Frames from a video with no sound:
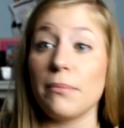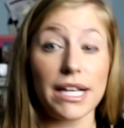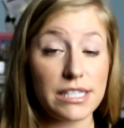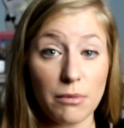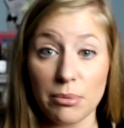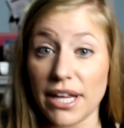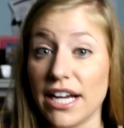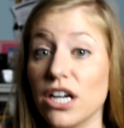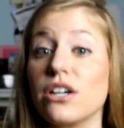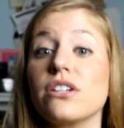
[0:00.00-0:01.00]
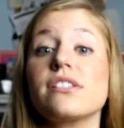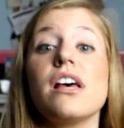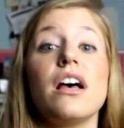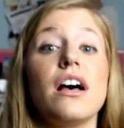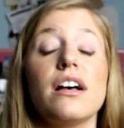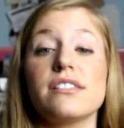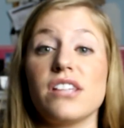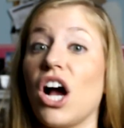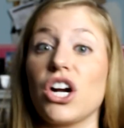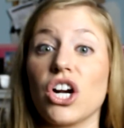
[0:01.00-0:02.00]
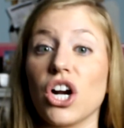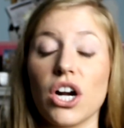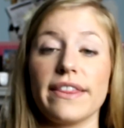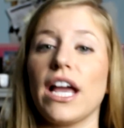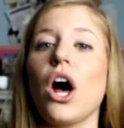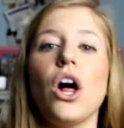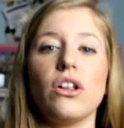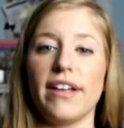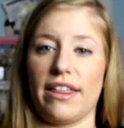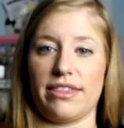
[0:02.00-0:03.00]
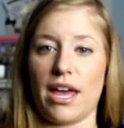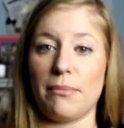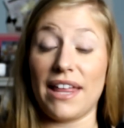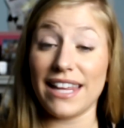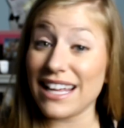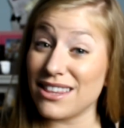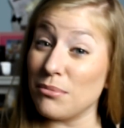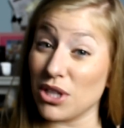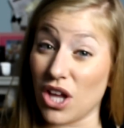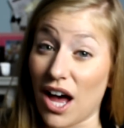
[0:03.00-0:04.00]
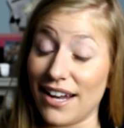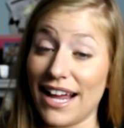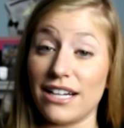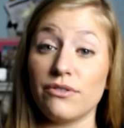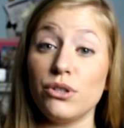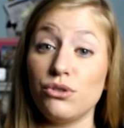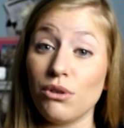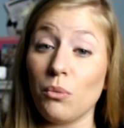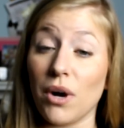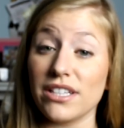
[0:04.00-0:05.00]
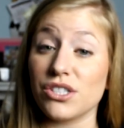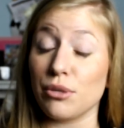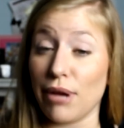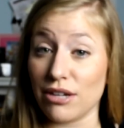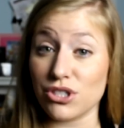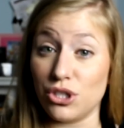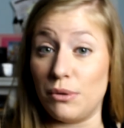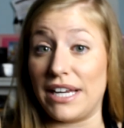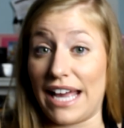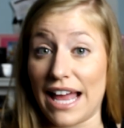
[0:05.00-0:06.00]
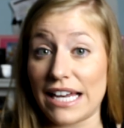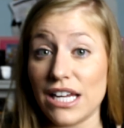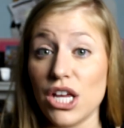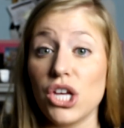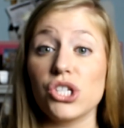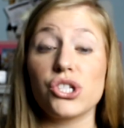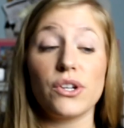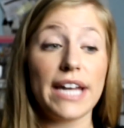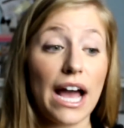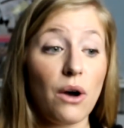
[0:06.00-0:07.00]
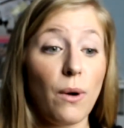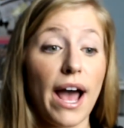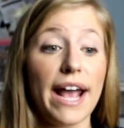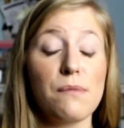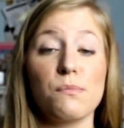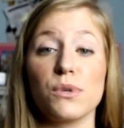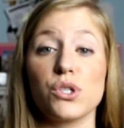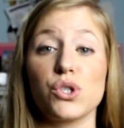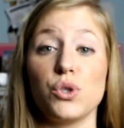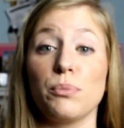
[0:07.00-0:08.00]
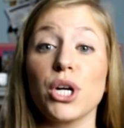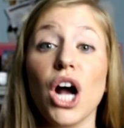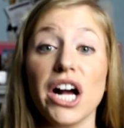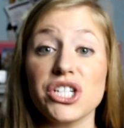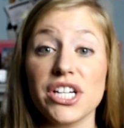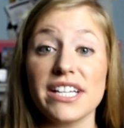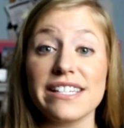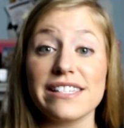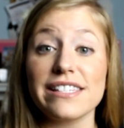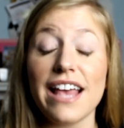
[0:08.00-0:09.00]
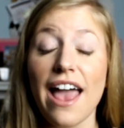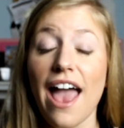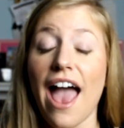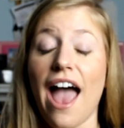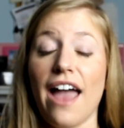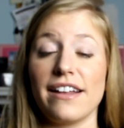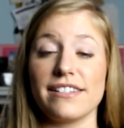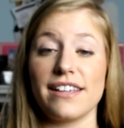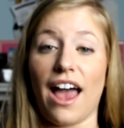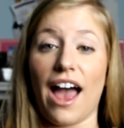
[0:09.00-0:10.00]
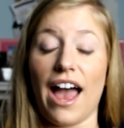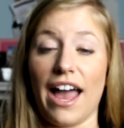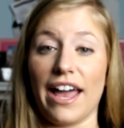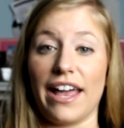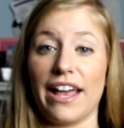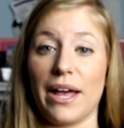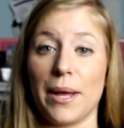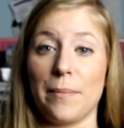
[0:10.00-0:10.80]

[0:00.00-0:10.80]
basketball players, soccer, they all get them, and they get them a lot. And if you do it once, you're bound to do it again. So now I am super cautious, and I,